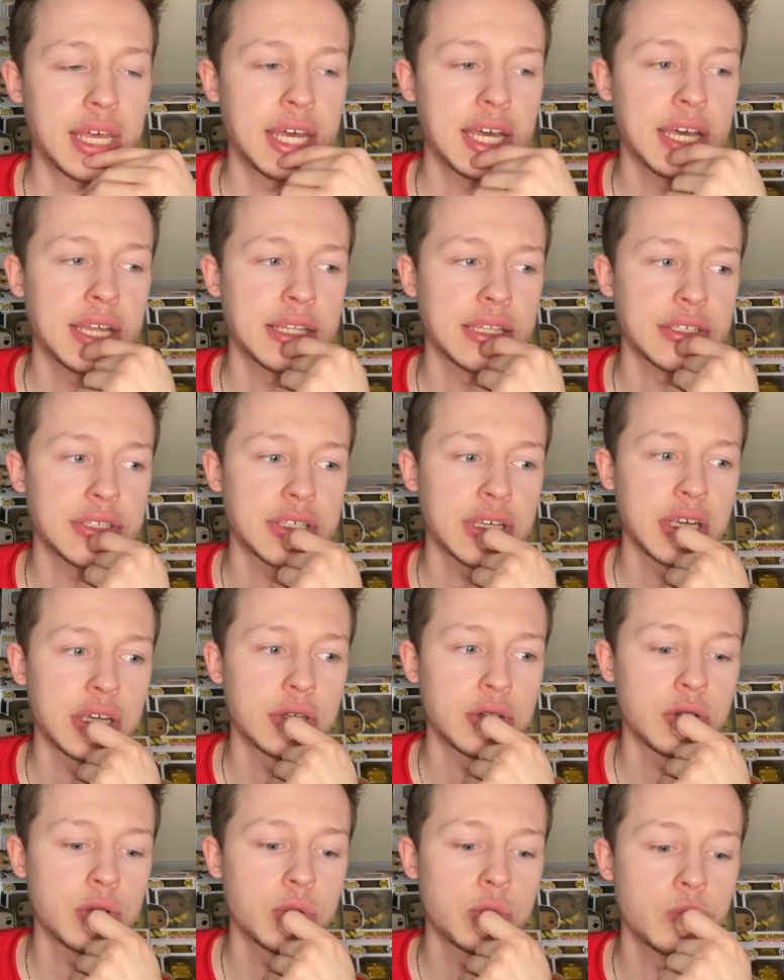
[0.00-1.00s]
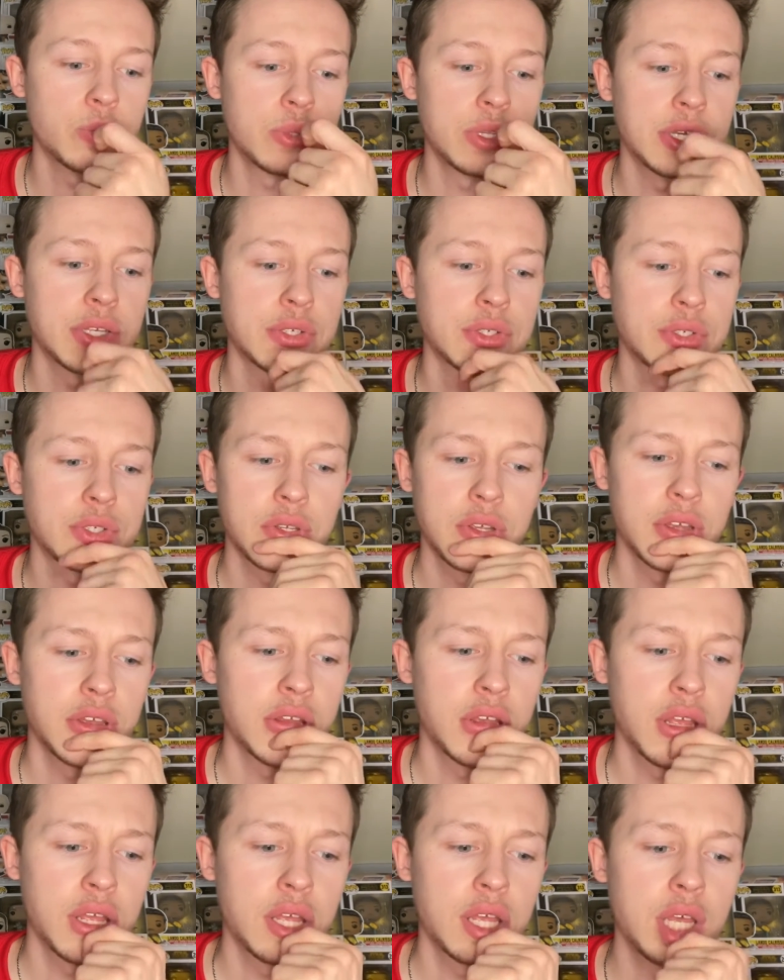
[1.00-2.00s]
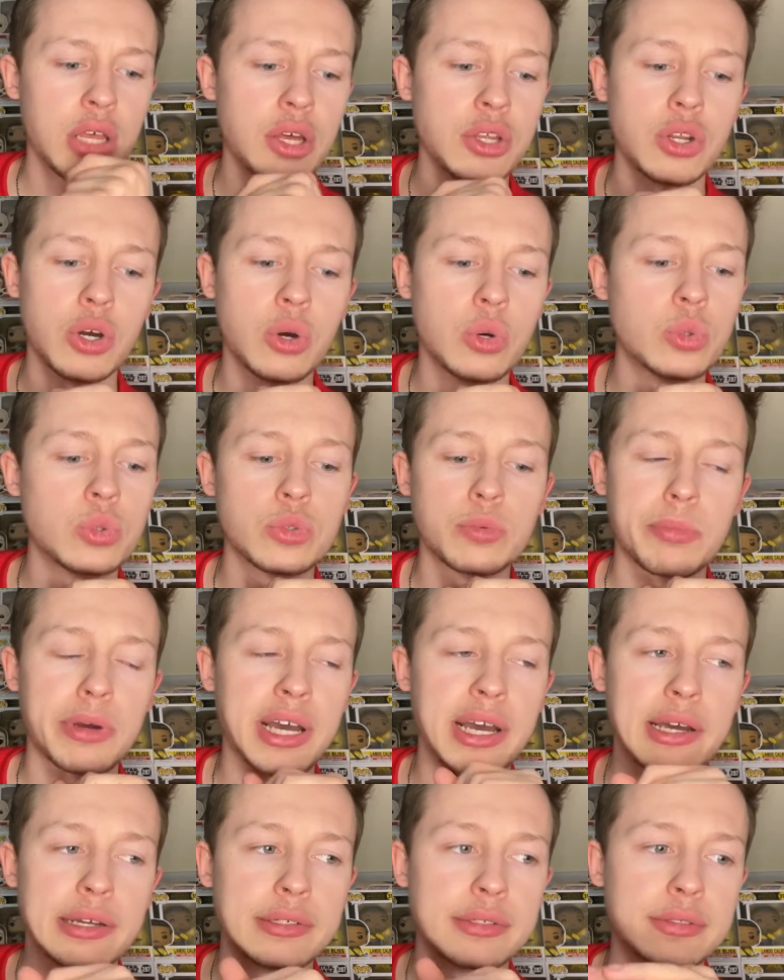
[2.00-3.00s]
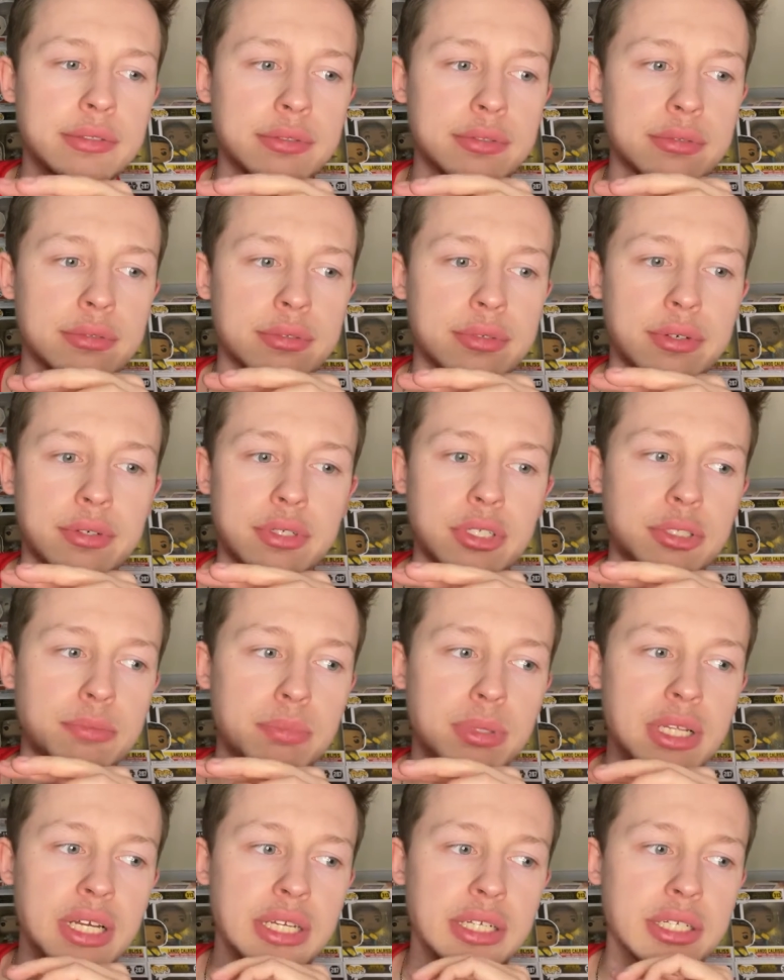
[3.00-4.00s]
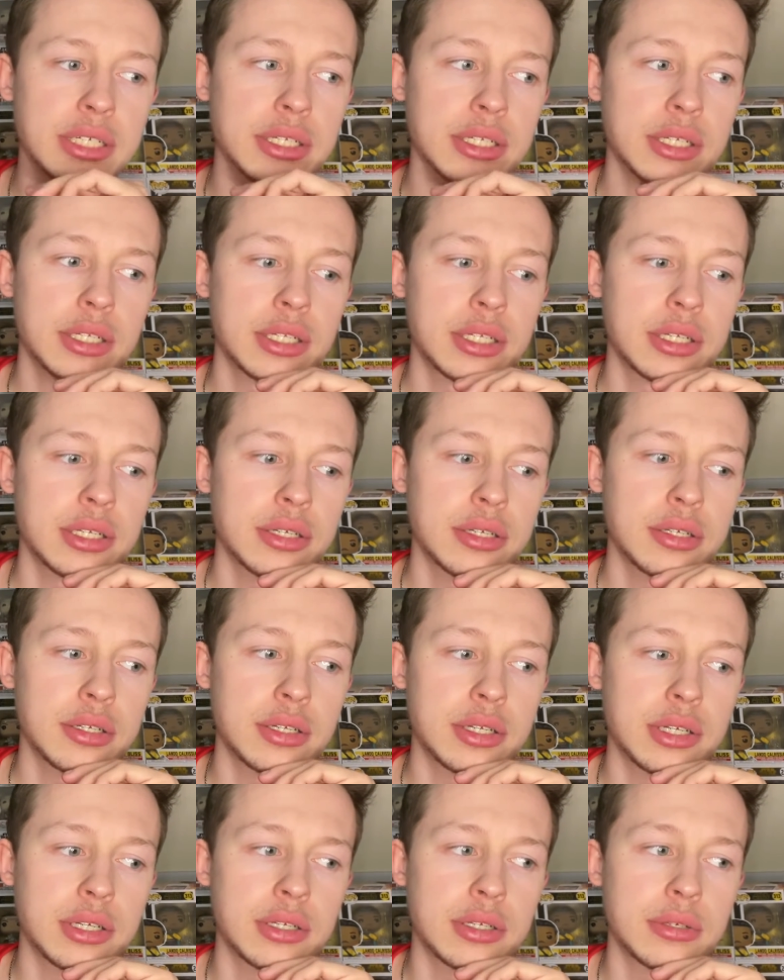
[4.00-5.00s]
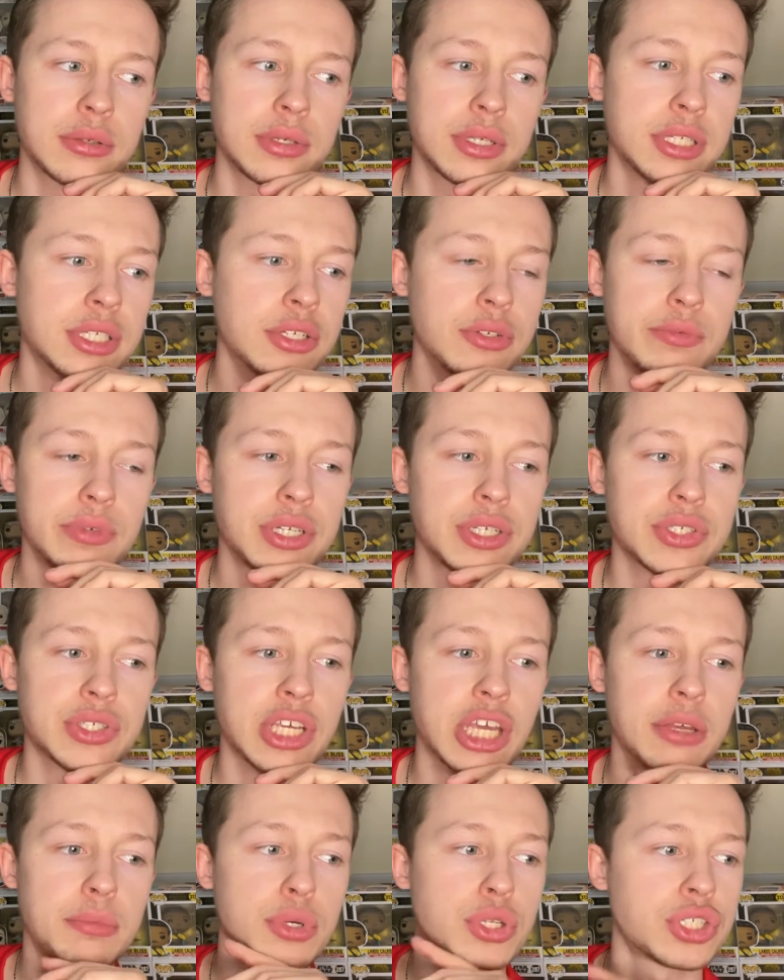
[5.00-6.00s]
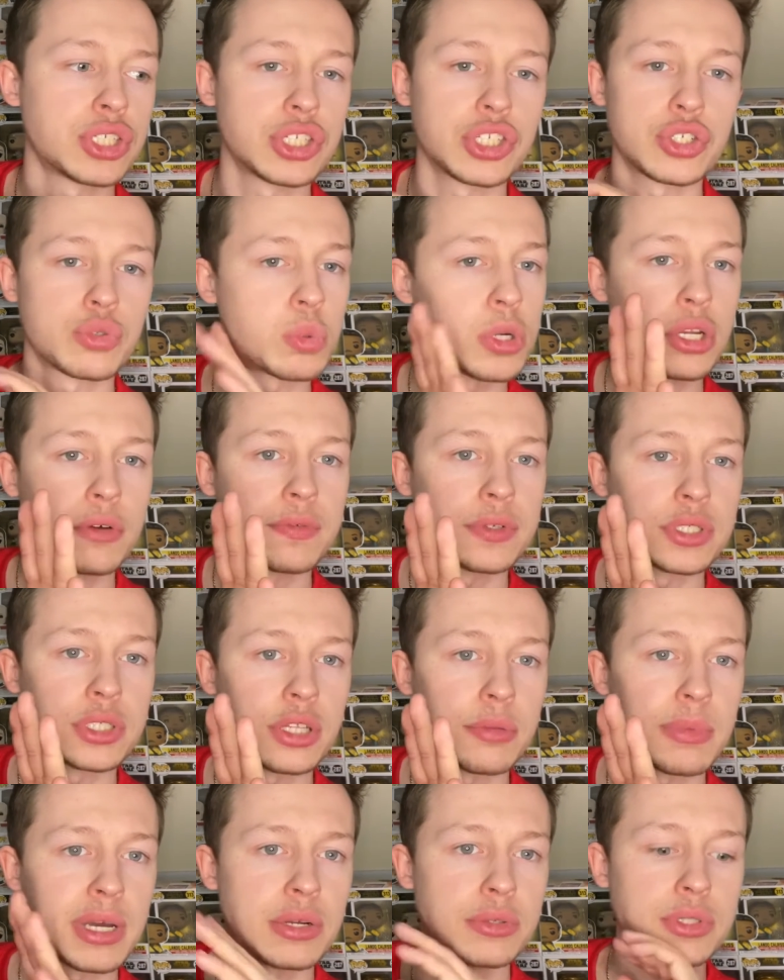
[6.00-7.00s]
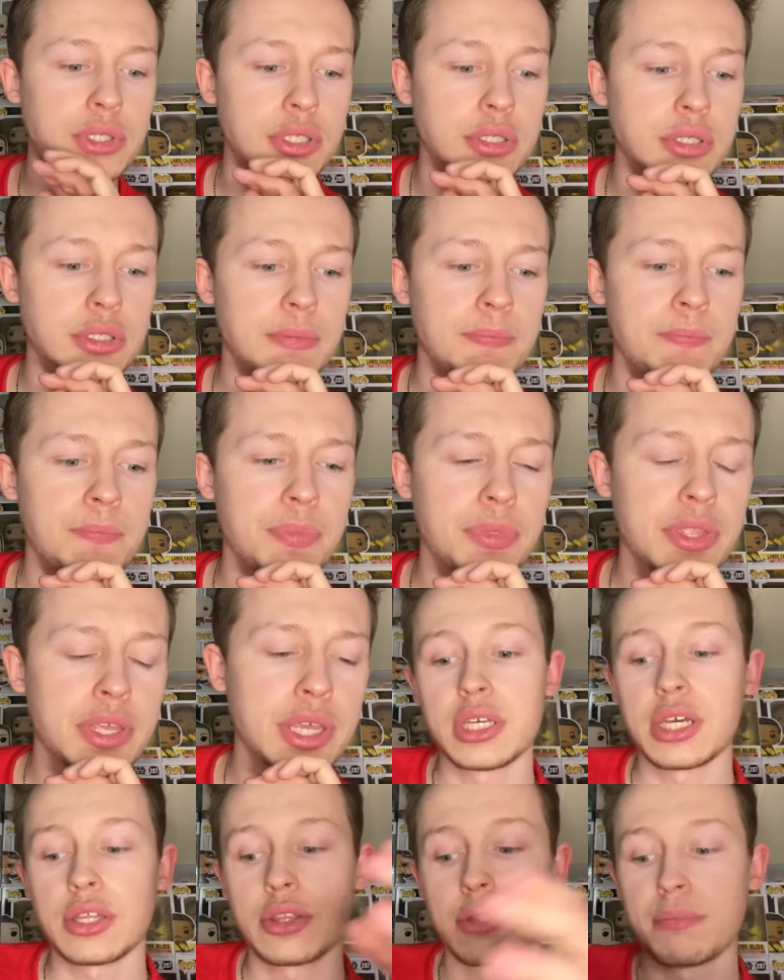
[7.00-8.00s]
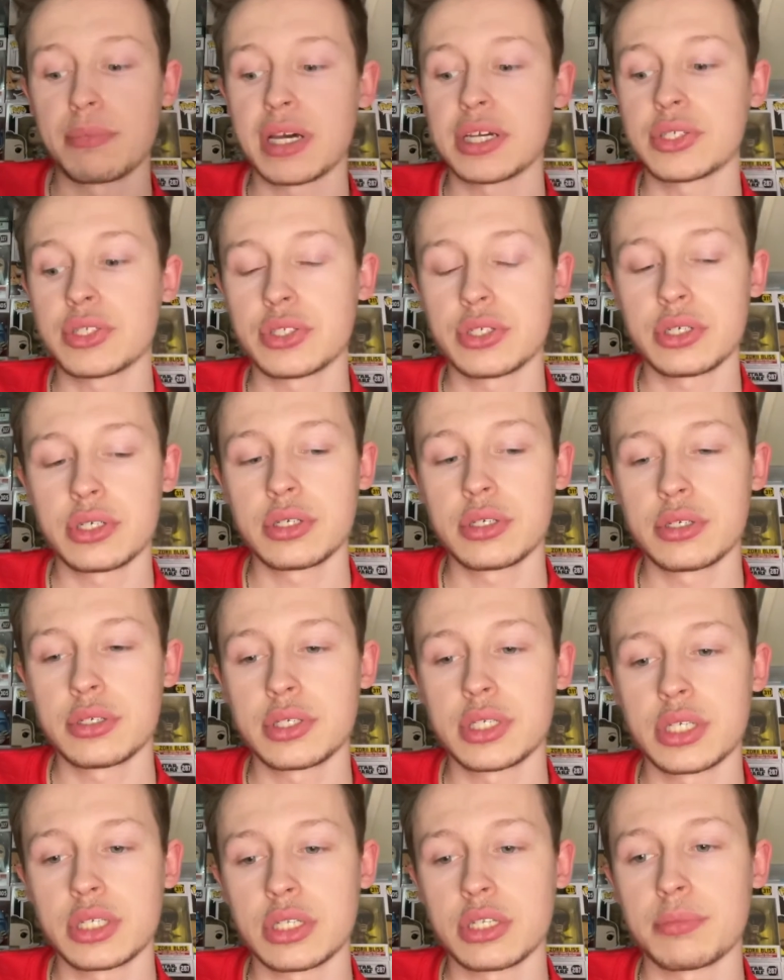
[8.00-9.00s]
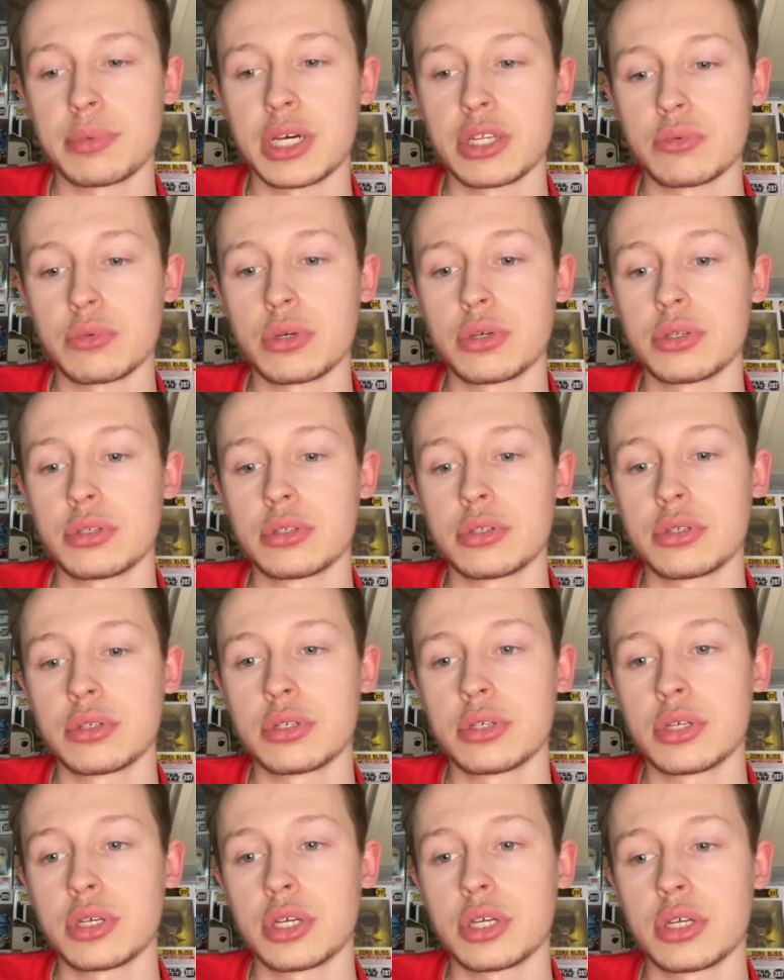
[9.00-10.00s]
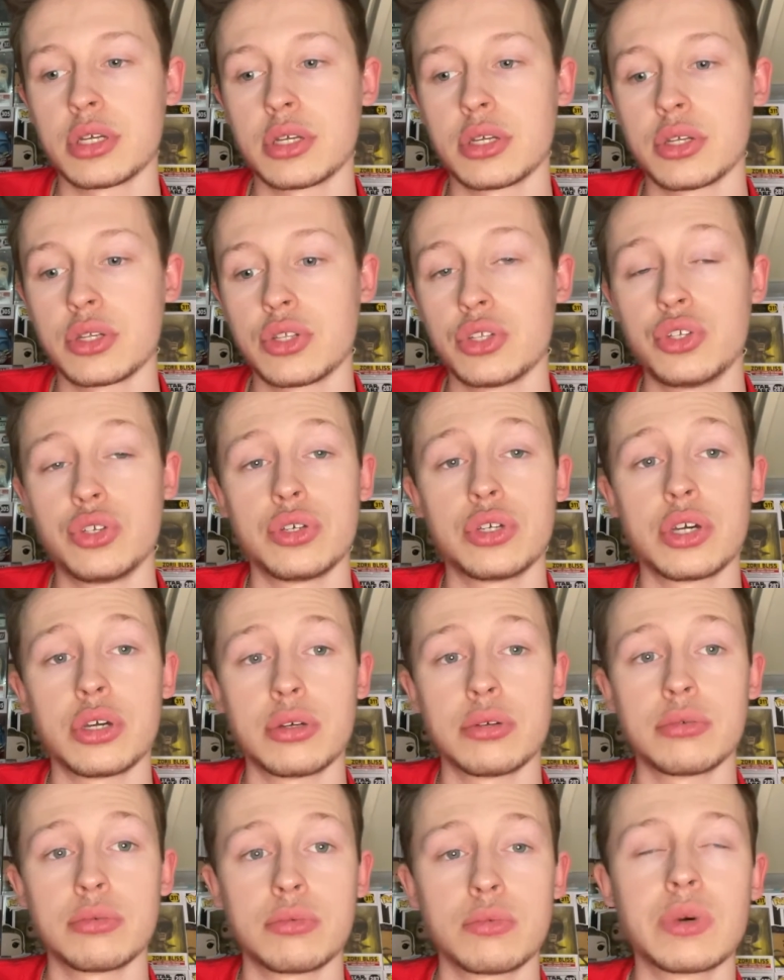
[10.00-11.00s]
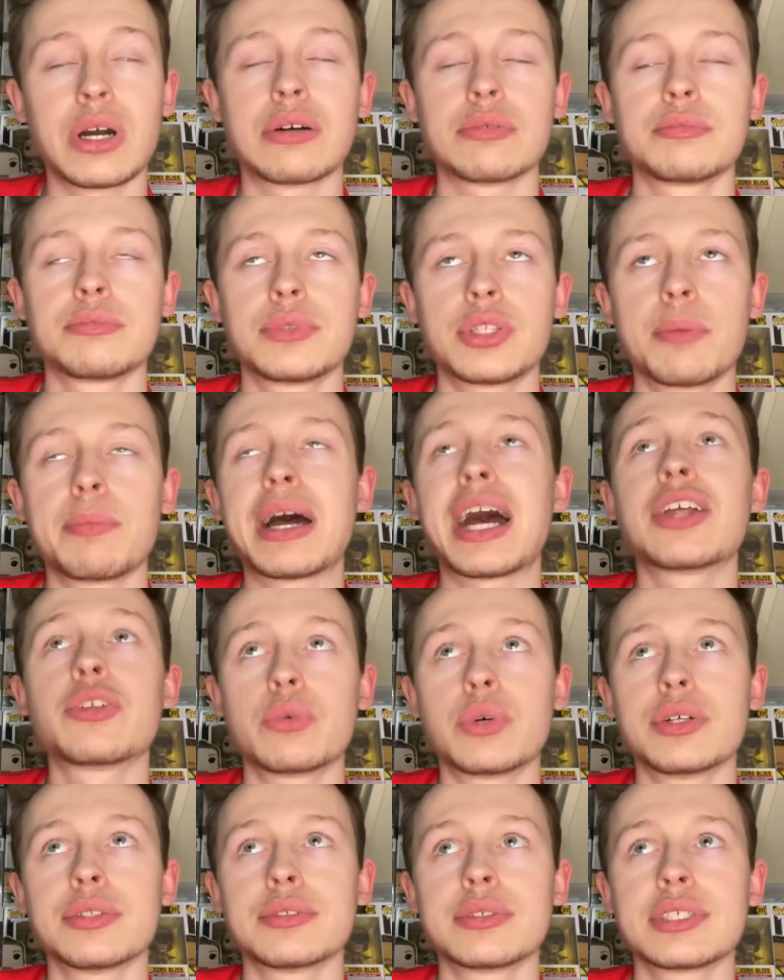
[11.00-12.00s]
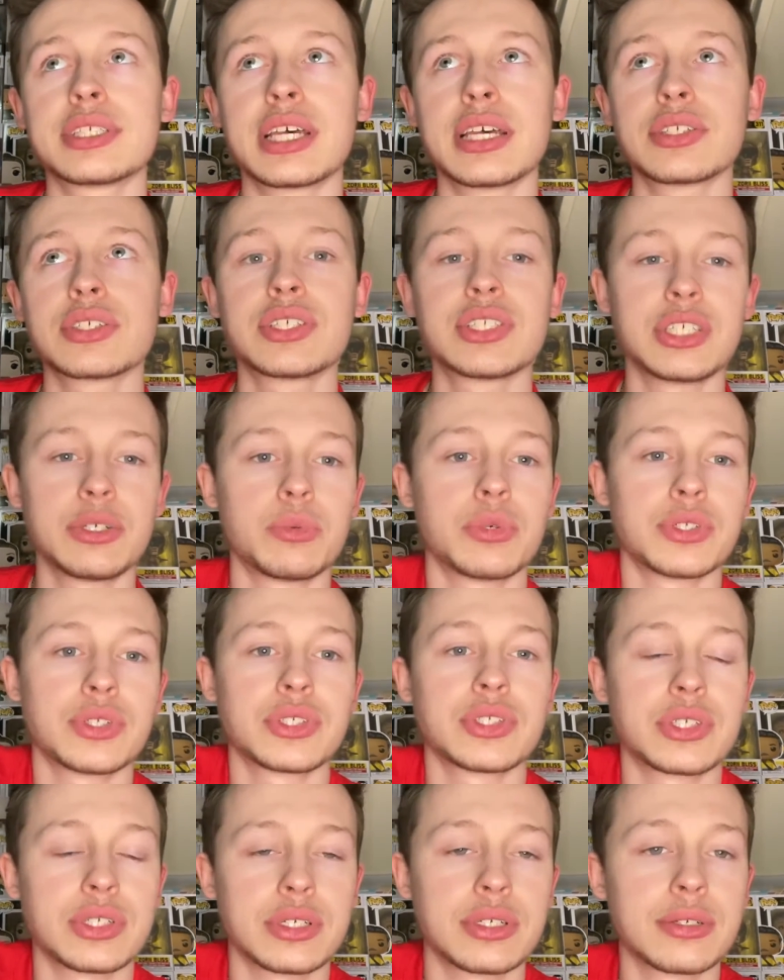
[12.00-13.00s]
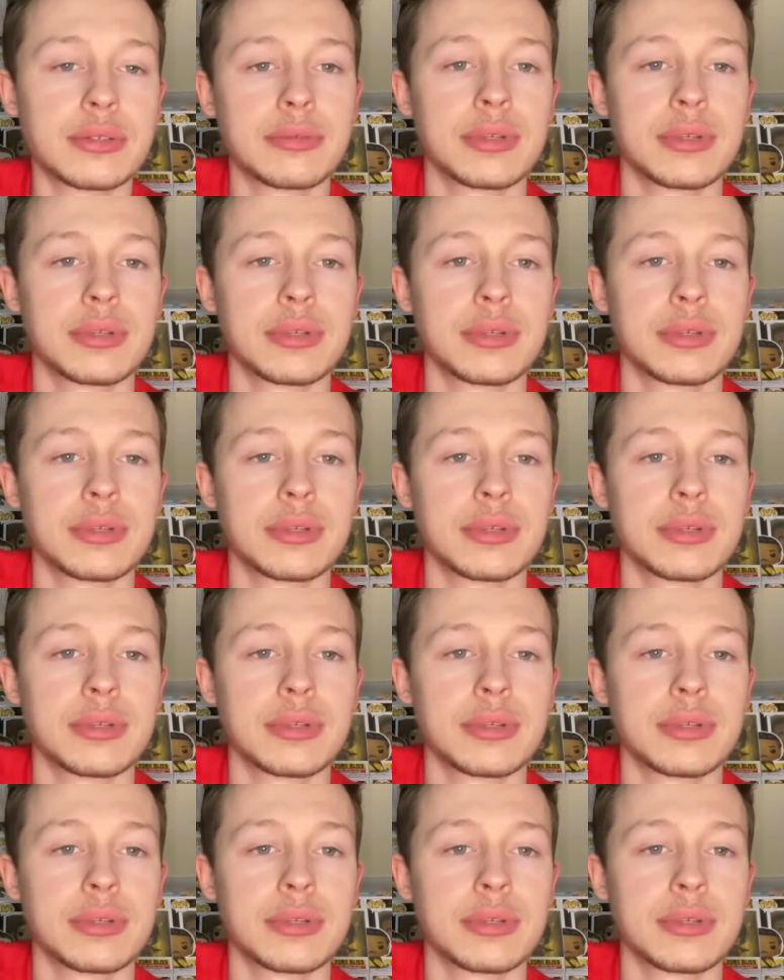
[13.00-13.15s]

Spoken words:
and they're saying, oh, there's an old man on this planet. He didn't really say much, he just went off into the mountains. Yeah, the Master says to the Padawan, you go, well, the Padawan says, because he wants to